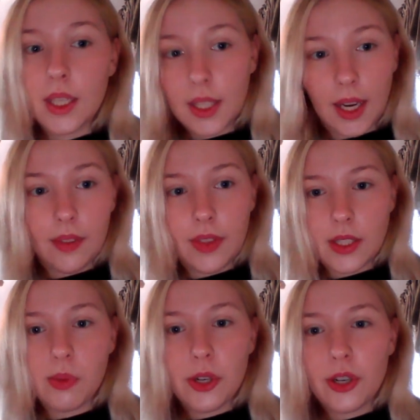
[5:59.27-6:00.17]
yeah,
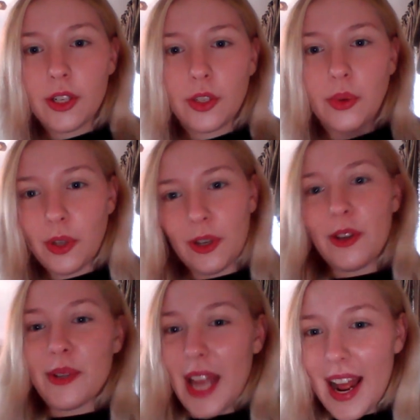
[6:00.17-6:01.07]
that's what you're going to do. You're going
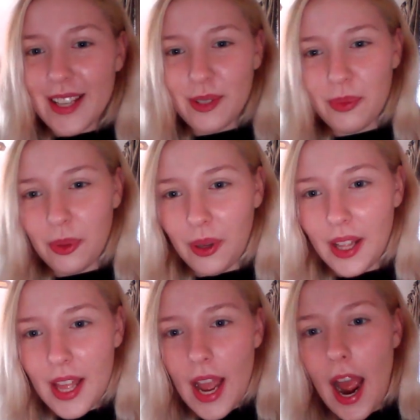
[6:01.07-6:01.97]
to use that as your
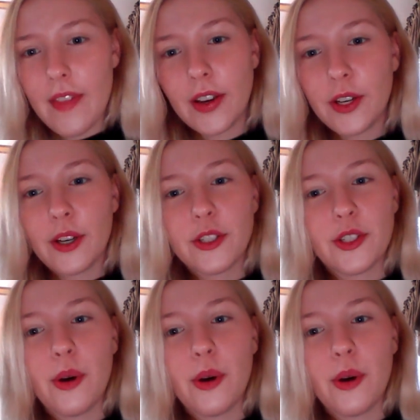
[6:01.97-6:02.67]
rule, and then you're going to